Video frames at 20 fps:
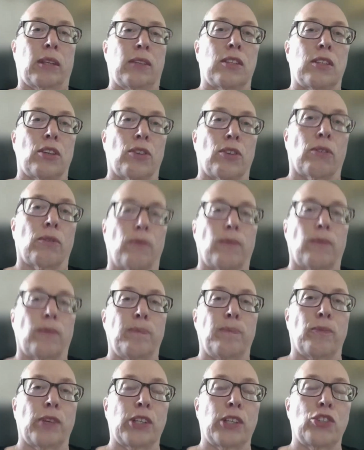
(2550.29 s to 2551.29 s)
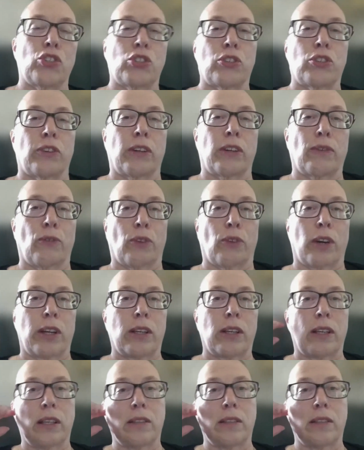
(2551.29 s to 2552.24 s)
consider registering for it.